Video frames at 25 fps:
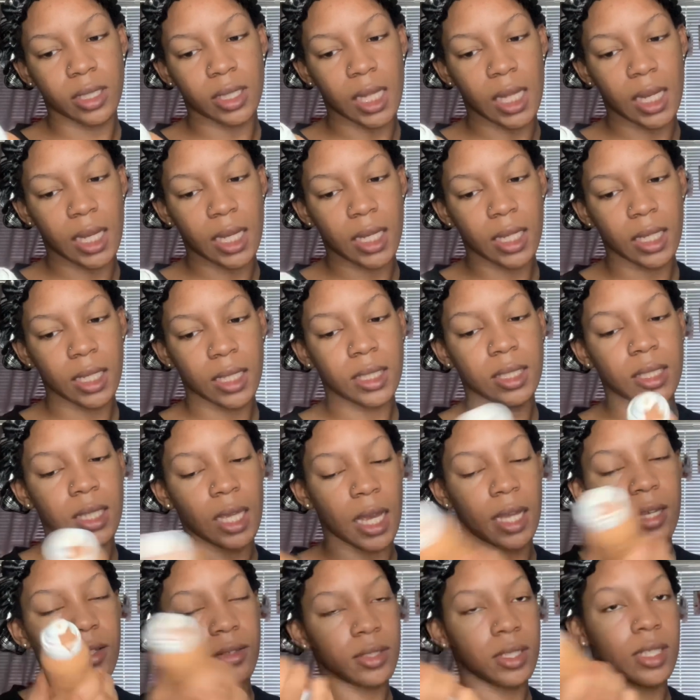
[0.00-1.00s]
Legs.
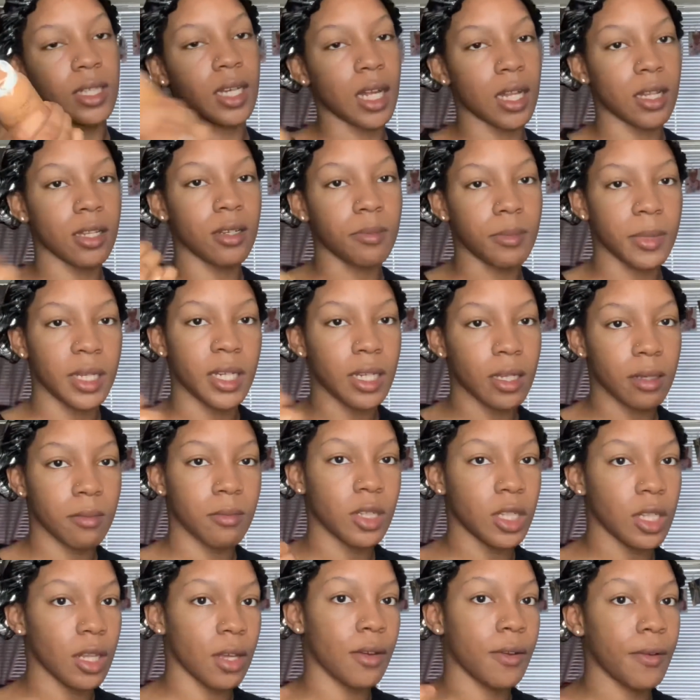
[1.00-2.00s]
I use the color Medium
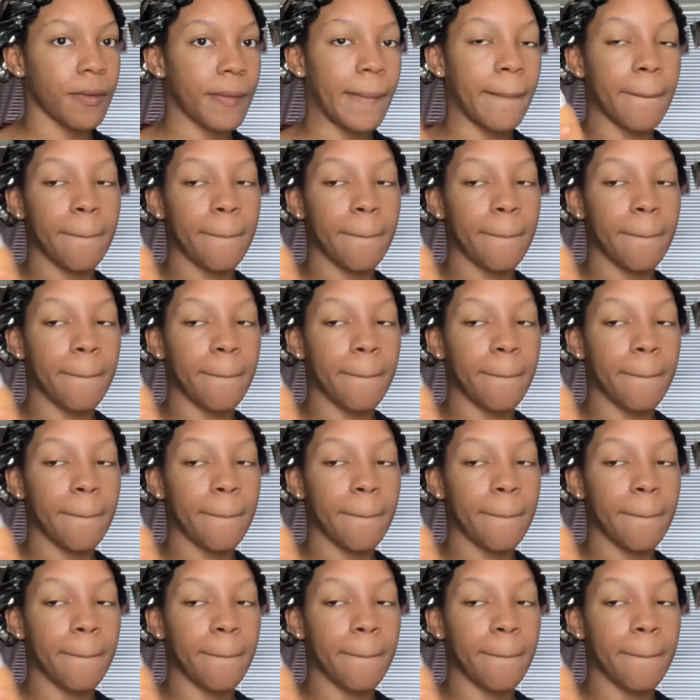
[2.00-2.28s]
Glow.